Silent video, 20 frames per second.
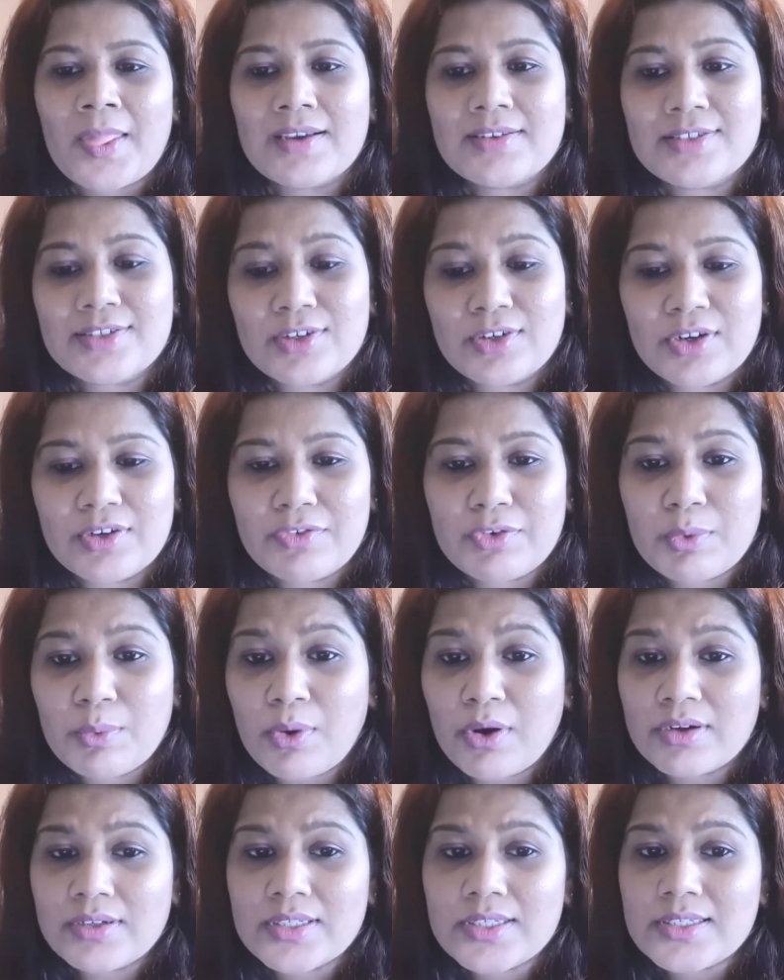So if you
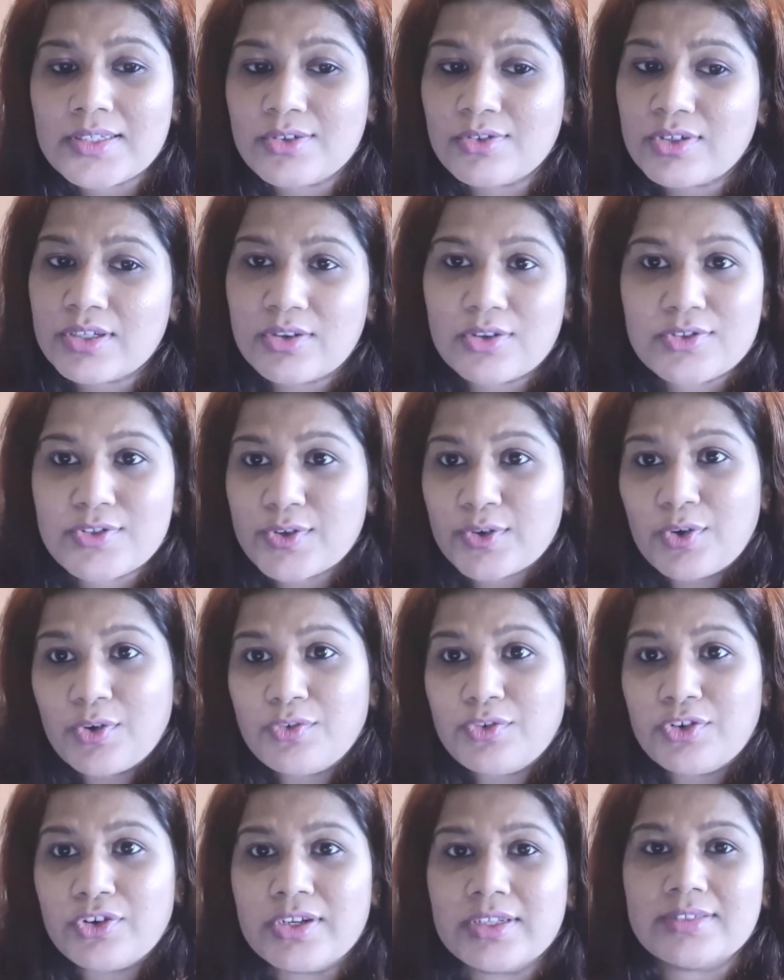want, you can also go
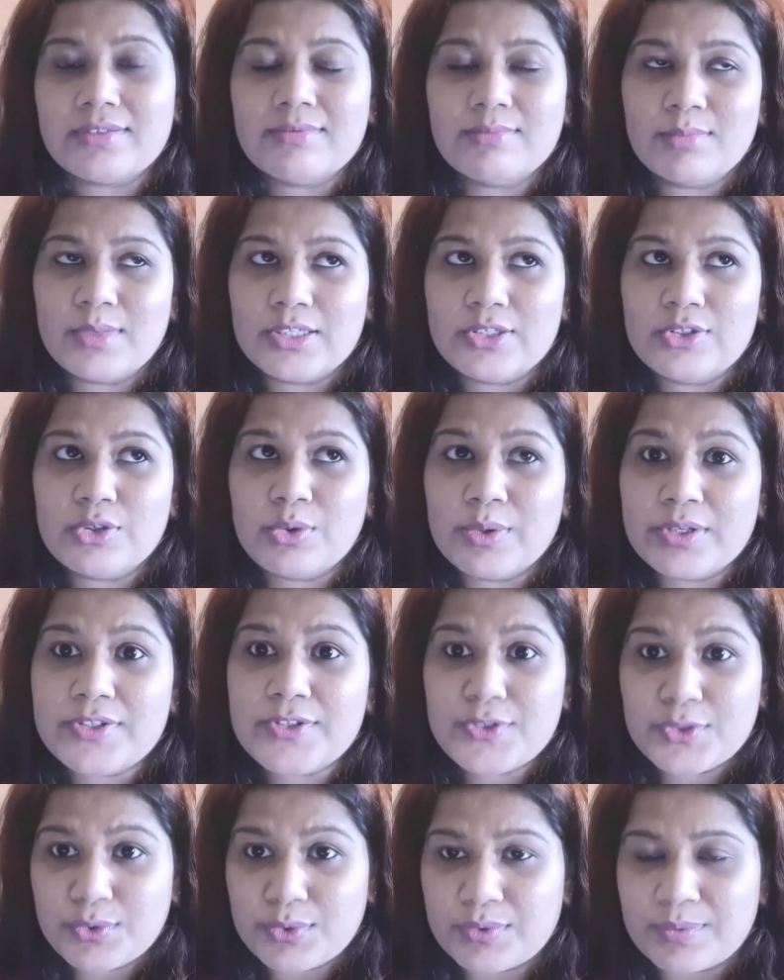for it, but do
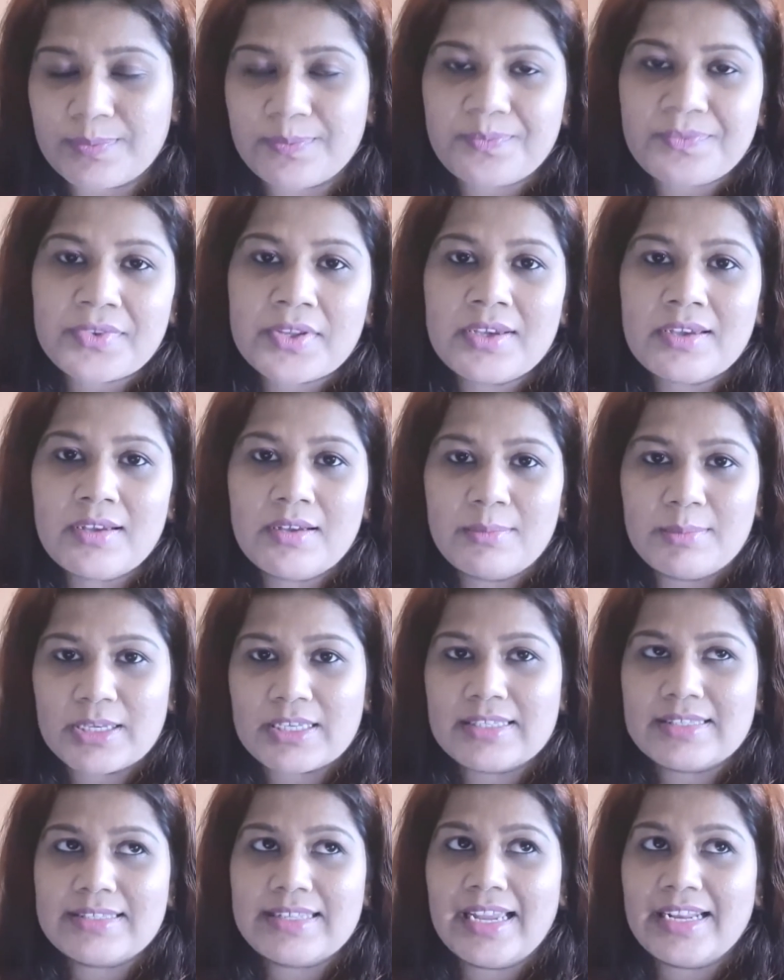it soon,
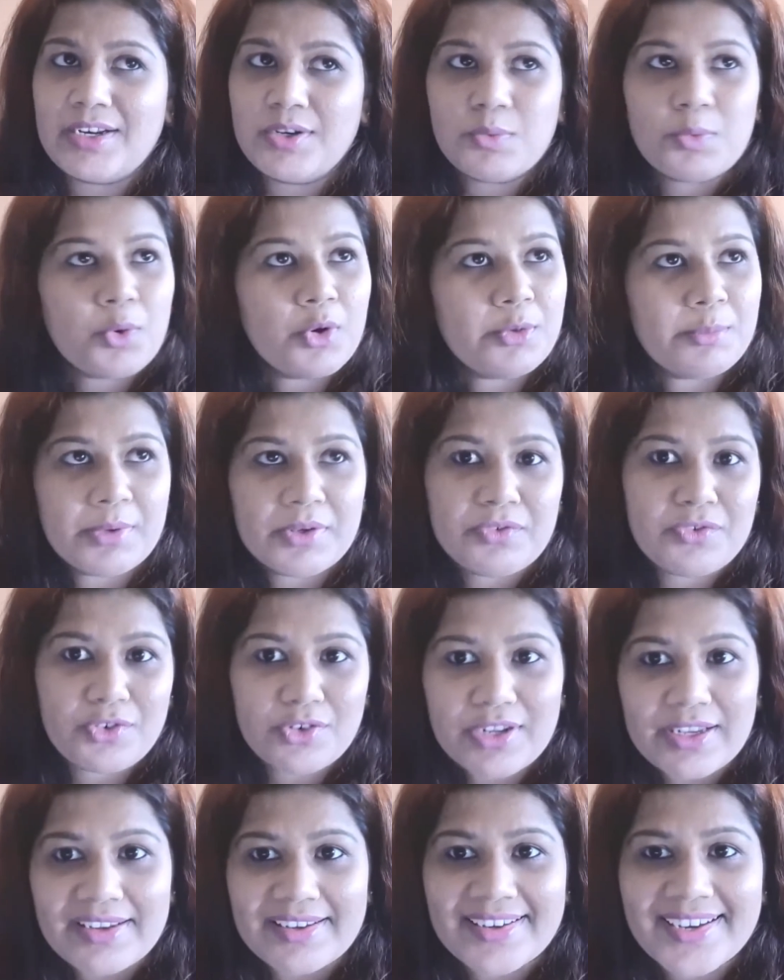because then it won't be
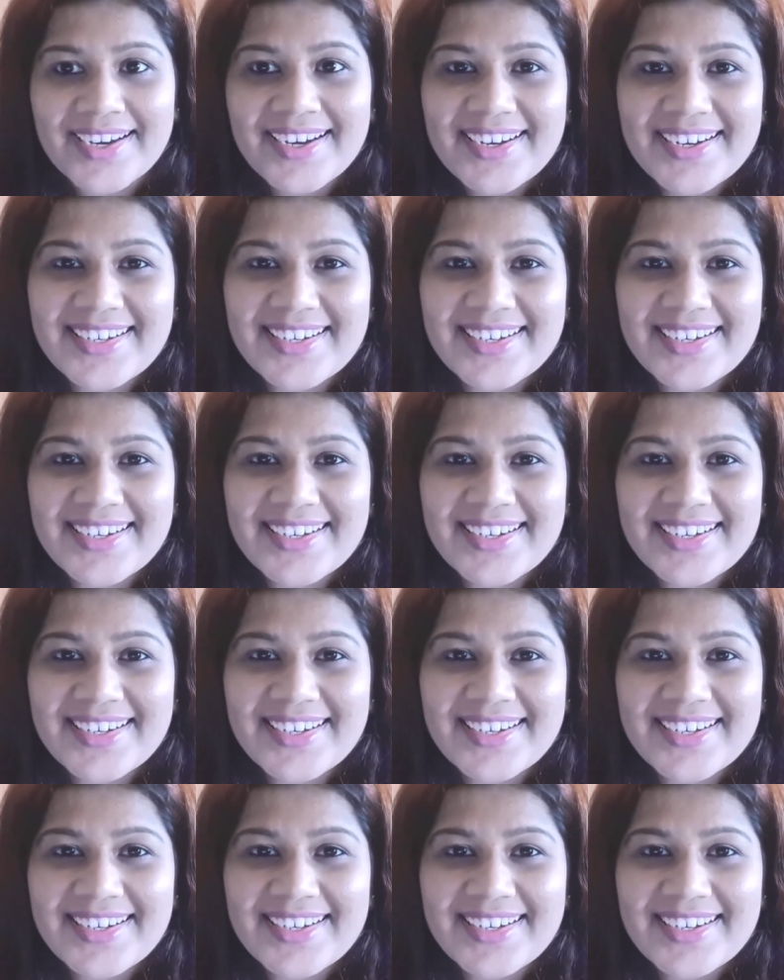free.